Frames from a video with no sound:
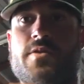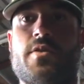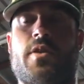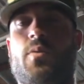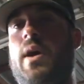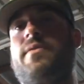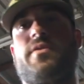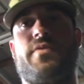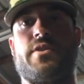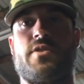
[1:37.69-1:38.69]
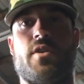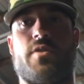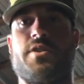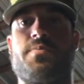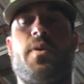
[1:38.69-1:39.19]
There's already waves of fish had
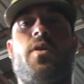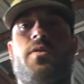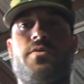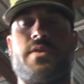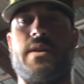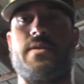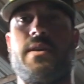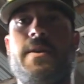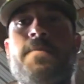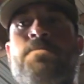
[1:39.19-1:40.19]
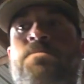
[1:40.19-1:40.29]
already spawned on Santee,